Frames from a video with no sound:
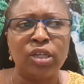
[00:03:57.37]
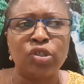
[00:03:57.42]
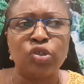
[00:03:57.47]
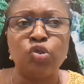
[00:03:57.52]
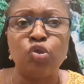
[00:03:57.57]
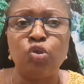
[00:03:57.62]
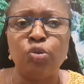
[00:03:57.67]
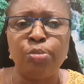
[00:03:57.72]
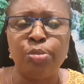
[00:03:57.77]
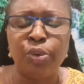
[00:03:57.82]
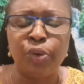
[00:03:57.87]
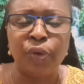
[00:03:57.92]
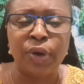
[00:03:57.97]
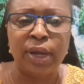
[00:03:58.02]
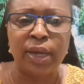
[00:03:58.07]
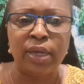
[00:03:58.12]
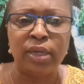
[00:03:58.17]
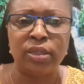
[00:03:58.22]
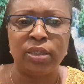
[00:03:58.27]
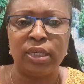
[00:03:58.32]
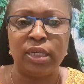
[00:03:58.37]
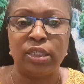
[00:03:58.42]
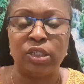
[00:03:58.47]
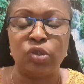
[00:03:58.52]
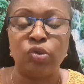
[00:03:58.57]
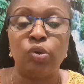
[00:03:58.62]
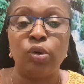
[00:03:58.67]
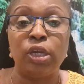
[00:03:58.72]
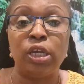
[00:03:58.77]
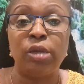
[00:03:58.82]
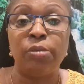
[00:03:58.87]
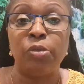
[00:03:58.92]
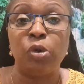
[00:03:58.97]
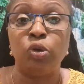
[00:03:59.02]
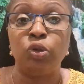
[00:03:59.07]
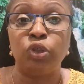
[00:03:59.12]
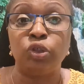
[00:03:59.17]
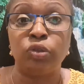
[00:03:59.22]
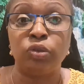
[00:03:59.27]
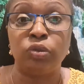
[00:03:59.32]
no praise, there's no
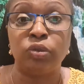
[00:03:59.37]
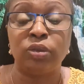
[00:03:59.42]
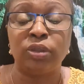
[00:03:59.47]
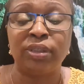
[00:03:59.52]
emotional